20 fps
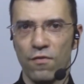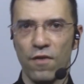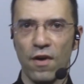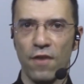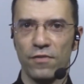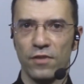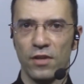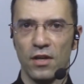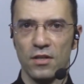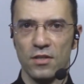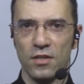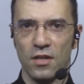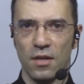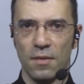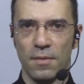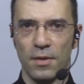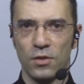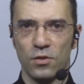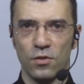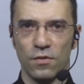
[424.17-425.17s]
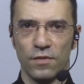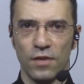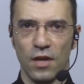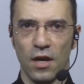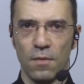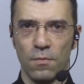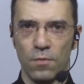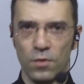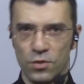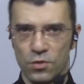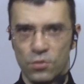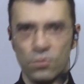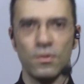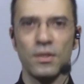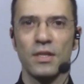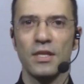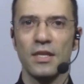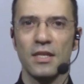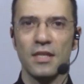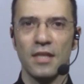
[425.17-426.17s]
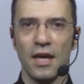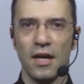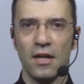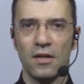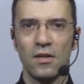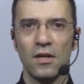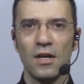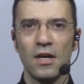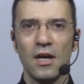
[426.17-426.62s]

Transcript: after a certain amount of time, which we detail